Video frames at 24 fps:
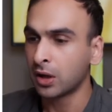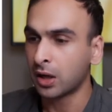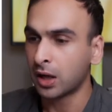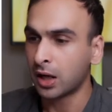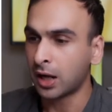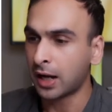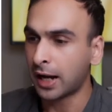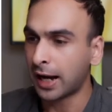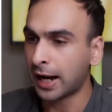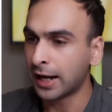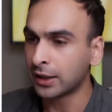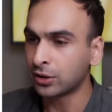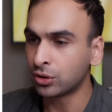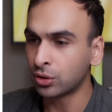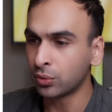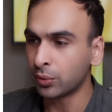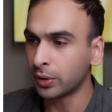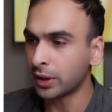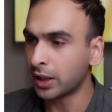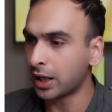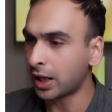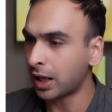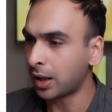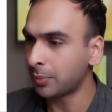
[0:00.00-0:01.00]
I do
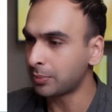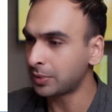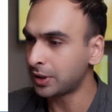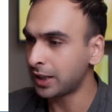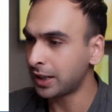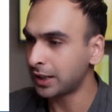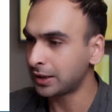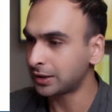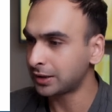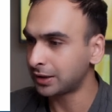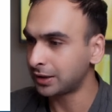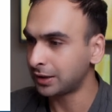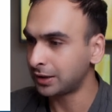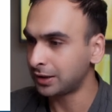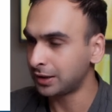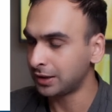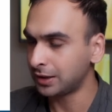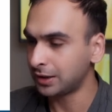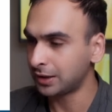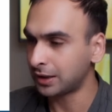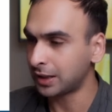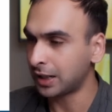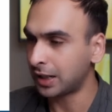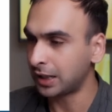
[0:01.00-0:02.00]
want to update
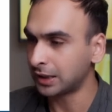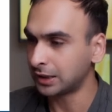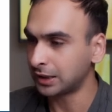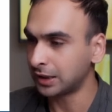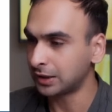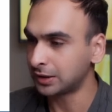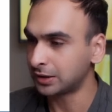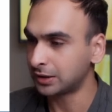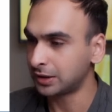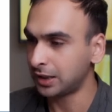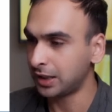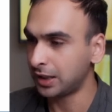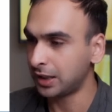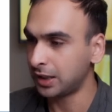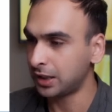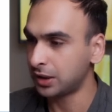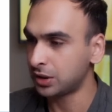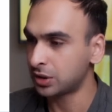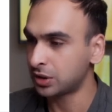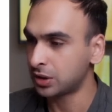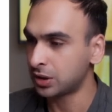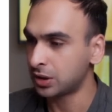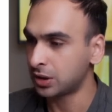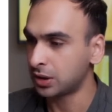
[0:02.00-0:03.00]
the content
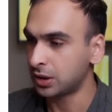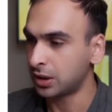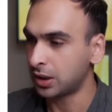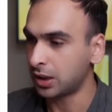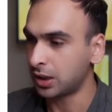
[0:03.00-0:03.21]
stage